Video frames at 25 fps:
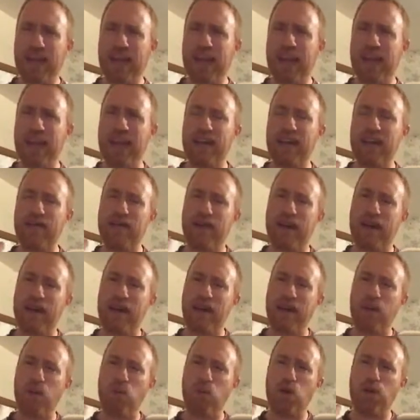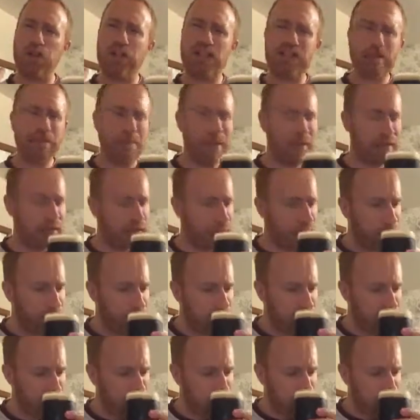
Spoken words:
kind of woody smell you get.